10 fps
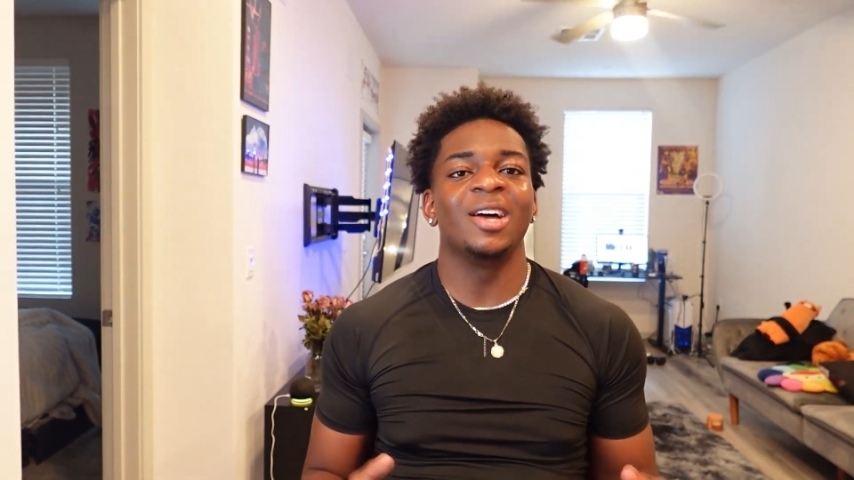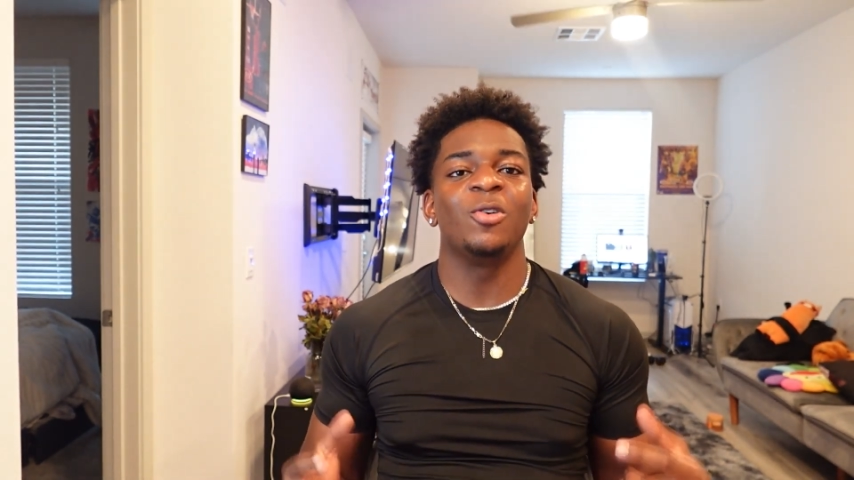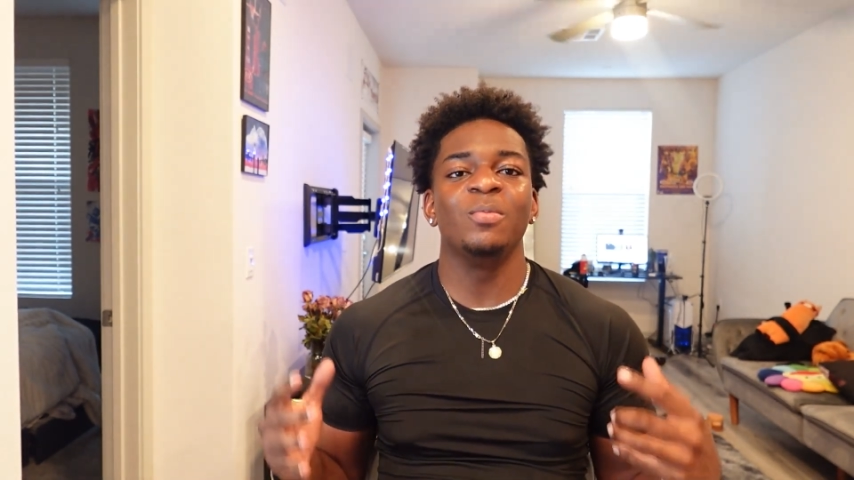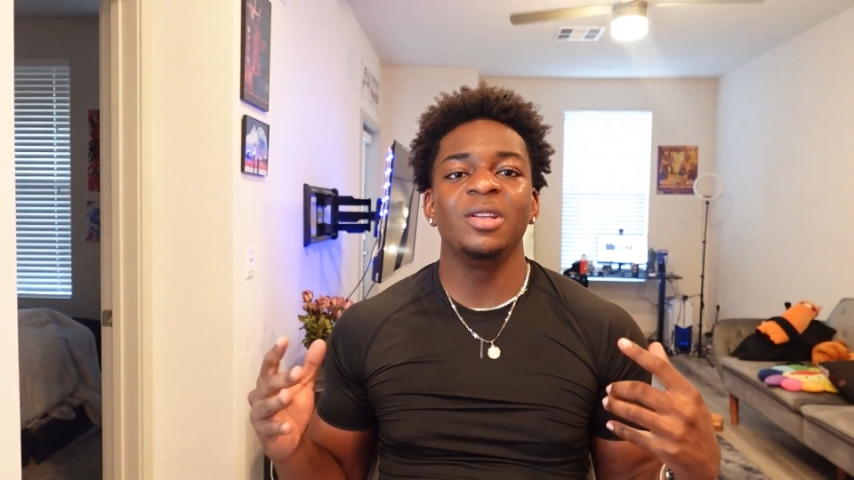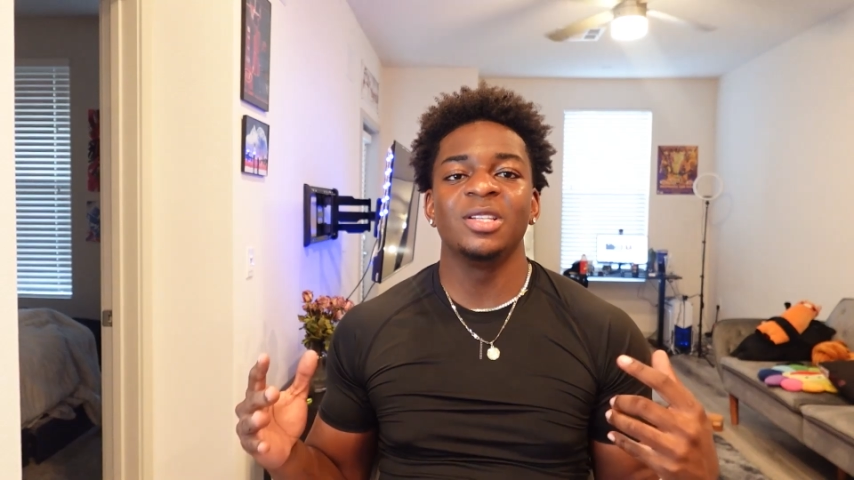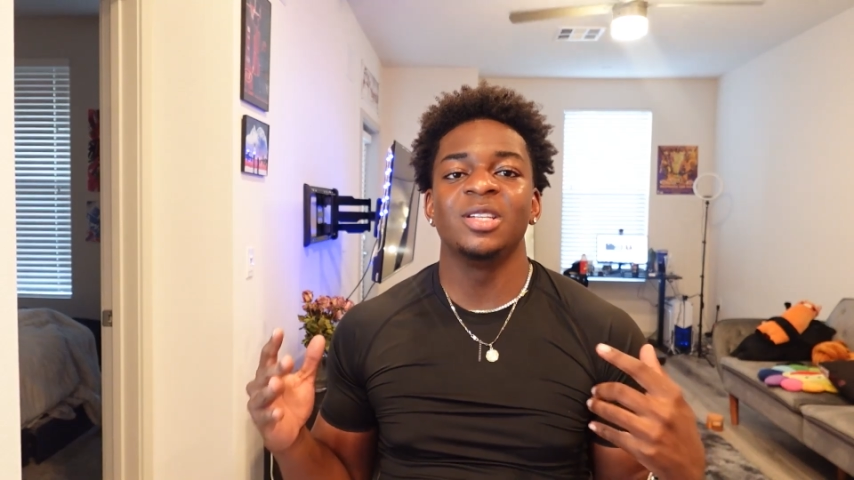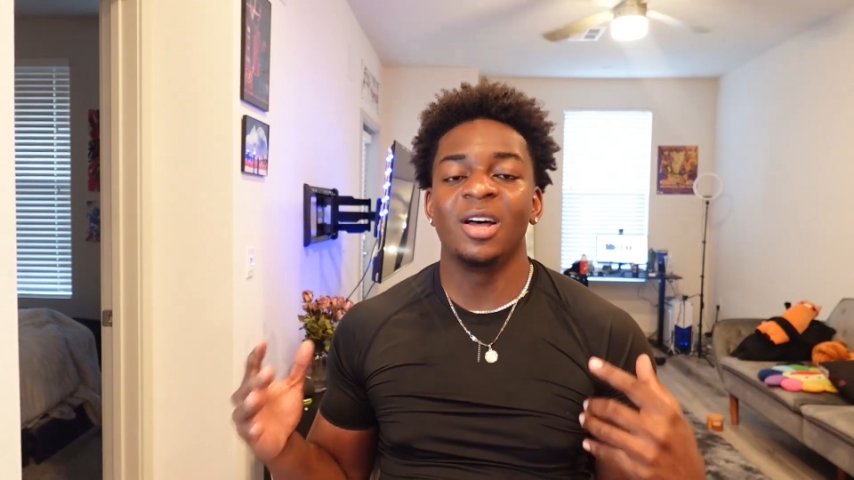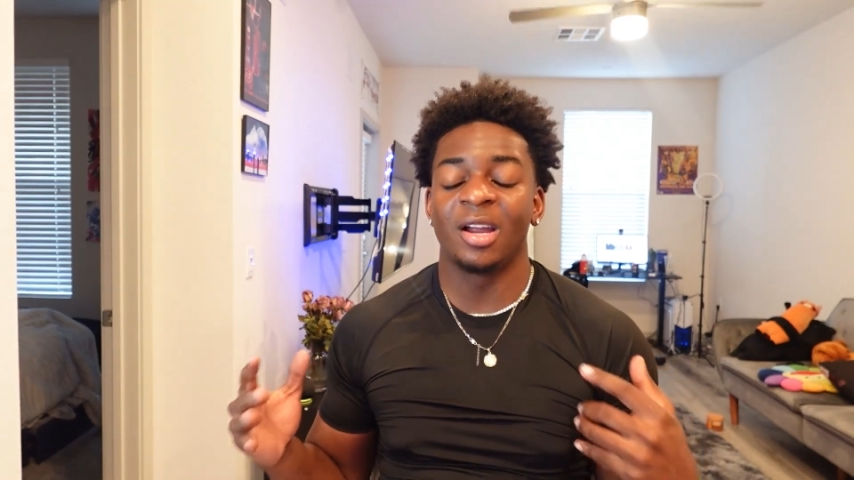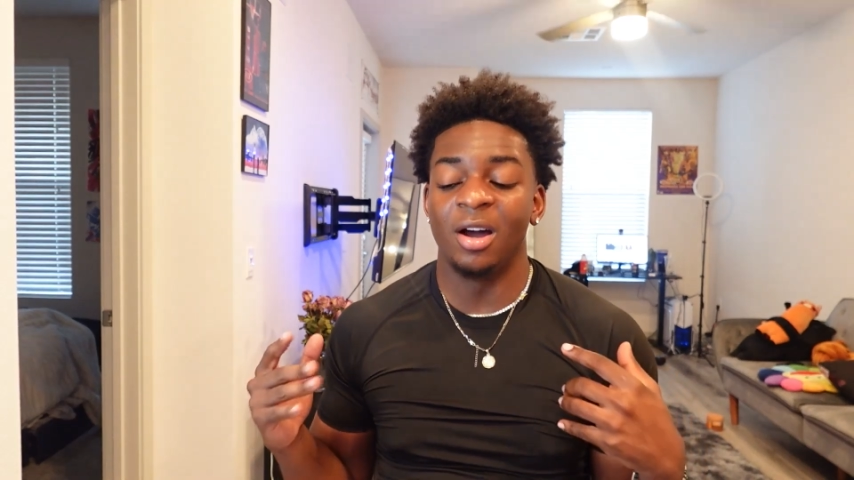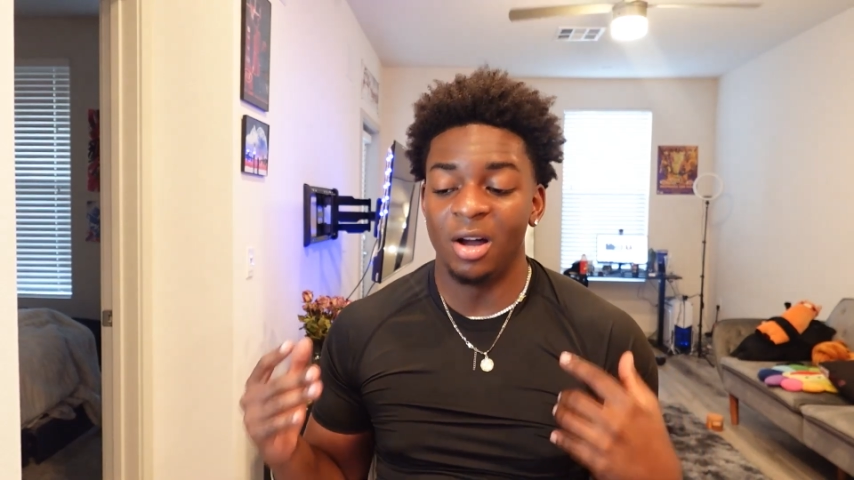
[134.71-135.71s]
I don't mean to
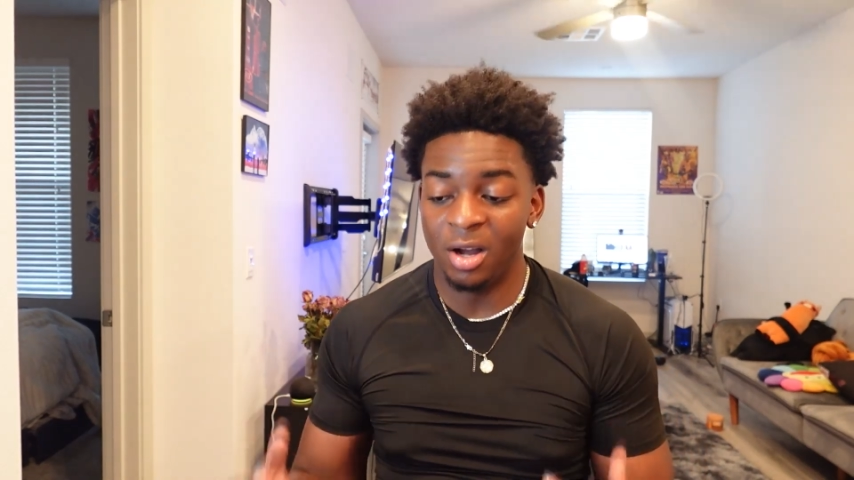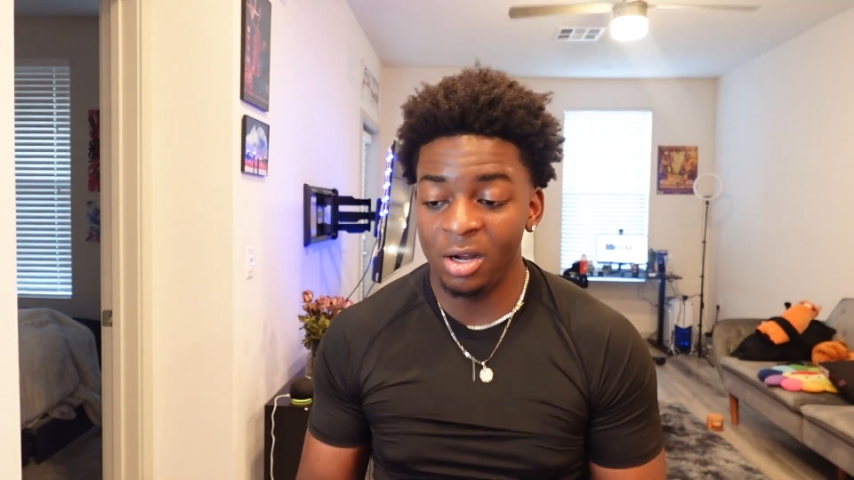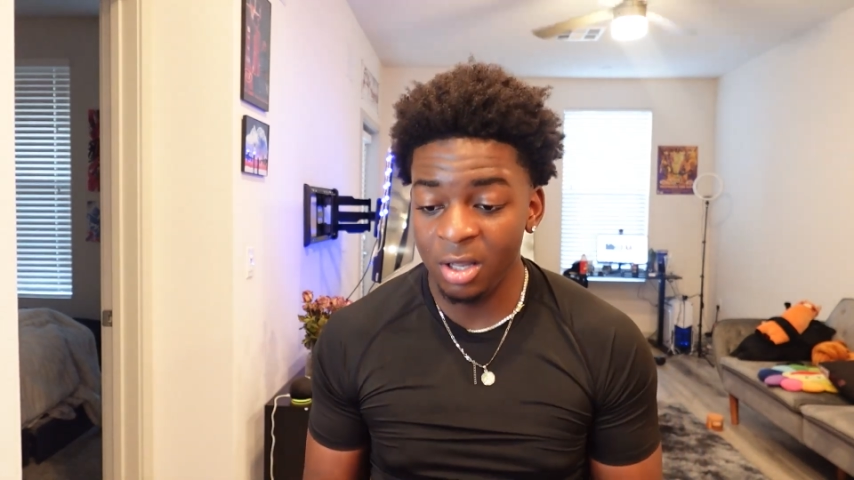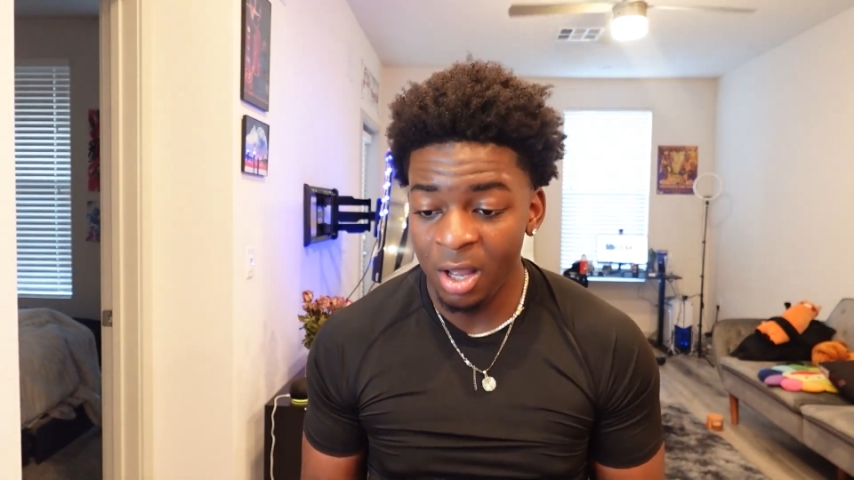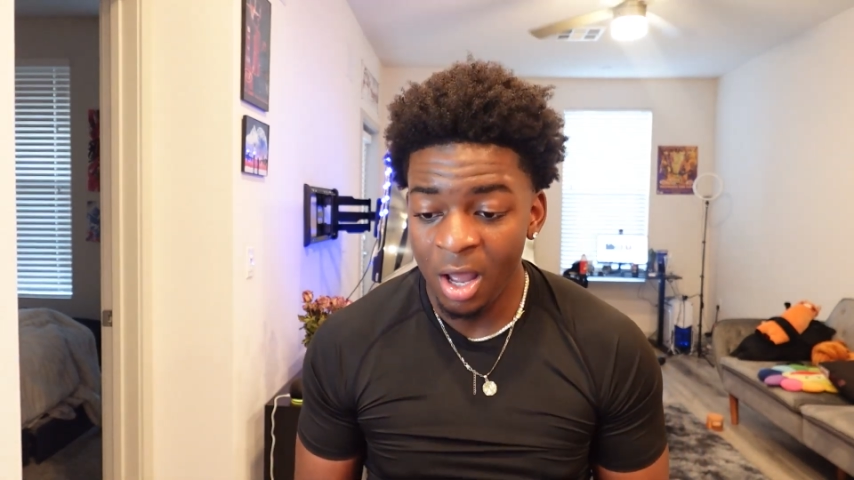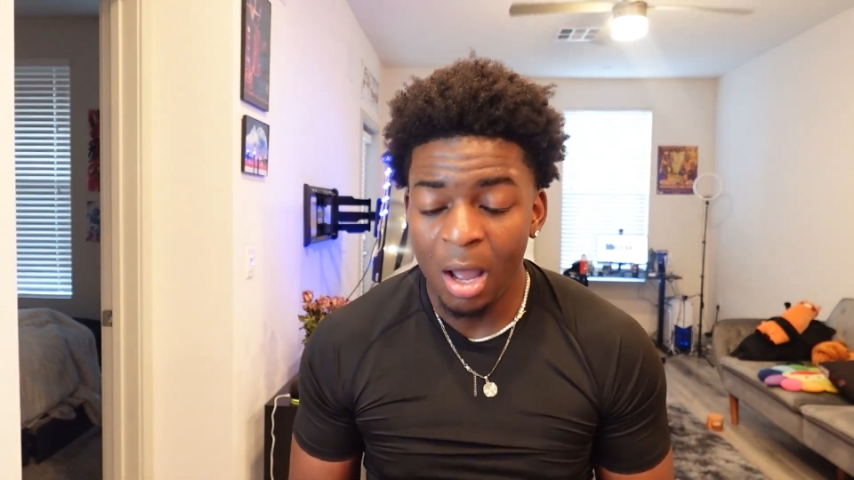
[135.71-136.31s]
sound like an unk.